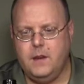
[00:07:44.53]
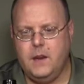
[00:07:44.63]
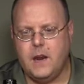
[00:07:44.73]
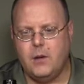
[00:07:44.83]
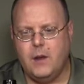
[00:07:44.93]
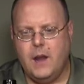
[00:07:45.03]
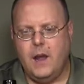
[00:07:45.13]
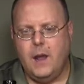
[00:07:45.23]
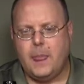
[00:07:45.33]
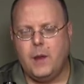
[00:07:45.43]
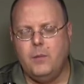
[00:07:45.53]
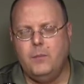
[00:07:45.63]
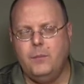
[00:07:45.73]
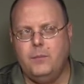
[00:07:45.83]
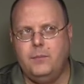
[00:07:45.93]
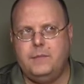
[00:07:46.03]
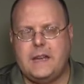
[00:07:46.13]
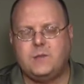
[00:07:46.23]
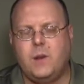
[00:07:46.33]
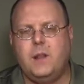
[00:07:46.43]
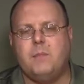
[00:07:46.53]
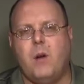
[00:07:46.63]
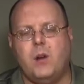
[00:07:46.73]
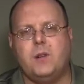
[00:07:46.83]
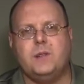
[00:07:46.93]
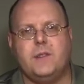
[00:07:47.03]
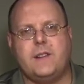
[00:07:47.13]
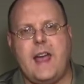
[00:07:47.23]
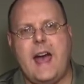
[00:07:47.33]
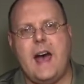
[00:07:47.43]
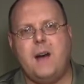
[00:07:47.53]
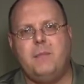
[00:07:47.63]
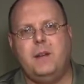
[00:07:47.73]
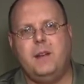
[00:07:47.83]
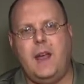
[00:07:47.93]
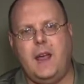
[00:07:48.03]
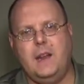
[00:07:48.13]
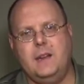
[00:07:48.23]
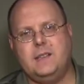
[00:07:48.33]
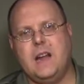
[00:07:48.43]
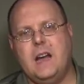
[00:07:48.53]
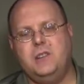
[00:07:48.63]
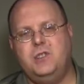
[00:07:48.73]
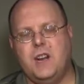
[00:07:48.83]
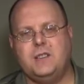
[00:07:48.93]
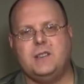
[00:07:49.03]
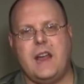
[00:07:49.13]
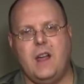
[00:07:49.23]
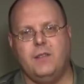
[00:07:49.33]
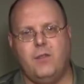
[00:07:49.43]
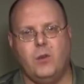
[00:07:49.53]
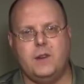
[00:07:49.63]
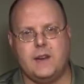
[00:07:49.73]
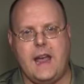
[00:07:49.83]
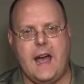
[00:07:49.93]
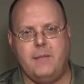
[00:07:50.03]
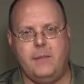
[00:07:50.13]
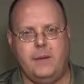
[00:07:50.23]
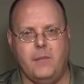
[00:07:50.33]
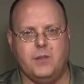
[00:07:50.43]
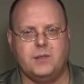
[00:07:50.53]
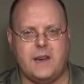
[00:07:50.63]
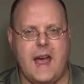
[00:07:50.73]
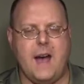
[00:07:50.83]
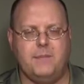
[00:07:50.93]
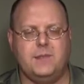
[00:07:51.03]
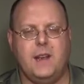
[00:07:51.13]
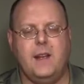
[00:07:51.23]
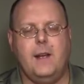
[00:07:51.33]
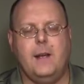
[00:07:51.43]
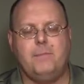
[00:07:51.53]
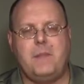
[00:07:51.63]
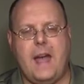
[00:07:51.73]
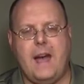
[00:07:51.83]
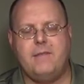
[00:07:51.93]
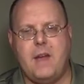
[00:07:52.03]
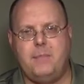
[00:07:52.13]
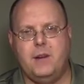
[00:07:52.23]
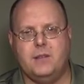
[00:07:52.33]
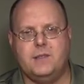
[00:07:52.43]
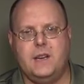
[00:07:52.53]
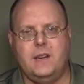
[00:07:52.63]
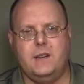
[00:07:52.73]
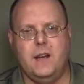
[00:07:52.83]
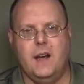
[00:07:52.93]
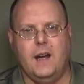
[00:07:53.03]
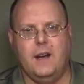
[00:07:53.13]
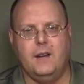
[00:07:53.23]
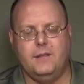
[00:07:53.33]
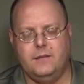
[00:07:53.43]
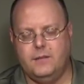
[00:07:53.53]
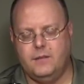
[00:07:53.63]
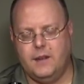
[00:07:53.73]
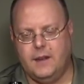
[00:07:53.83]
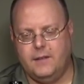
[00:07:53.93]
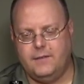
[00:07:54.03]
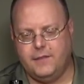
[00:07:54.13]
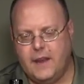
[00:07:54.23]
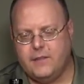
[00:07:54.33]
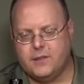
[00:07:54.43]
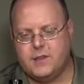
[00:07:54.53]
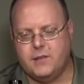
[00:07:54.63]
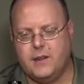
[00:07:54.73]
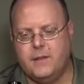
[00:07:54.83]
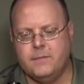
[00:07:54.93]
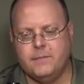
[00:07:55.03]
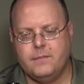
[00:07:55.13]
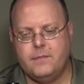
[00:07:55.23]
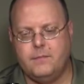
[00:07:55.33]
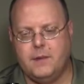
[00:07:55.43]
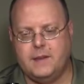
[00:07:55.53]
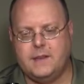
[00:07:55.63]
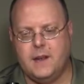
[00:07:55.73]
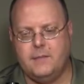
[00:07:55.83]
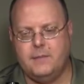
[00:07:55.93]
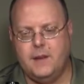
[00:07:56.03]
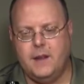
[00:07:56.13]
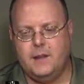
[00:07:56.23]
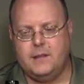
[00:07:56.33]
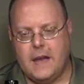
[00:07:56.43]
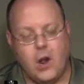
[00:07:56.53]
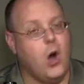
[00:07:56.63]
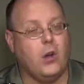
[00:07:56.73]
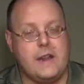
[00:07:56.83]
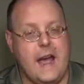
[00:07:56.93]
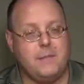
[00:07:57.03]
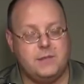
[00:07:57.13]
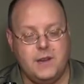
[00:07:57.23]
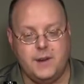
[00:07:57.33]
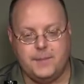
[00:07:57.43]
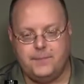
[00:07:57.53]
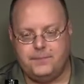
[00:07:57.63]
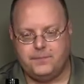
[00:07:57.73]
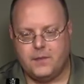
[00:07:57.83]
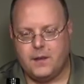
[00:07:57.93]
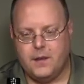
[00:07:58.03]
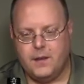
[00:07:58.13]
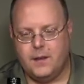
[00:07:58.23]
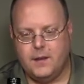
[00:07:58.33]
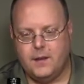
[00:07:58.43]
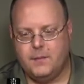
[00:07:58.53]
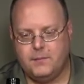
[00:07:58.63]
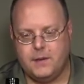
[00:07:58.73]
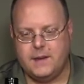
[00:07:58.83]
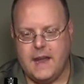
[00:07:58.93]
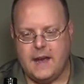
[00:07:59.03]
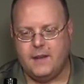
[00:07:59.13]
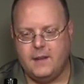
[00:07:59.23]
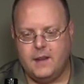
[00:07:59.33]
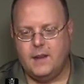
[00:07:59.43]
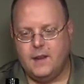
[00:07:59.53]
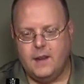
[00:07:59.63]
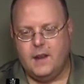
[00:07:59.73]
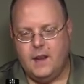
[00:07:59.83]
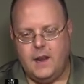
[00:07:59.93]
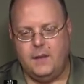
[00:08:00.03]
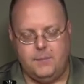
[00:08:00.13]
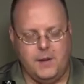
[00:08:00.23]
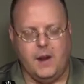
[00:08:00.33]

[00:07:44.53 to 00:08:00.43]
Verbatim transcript: you know, that's one of the markers of cab, and it's not just California cab. I mean, most cabs have that pyrazine uh, uh, flavor to it, but um, not all cabs do. But yeah, it,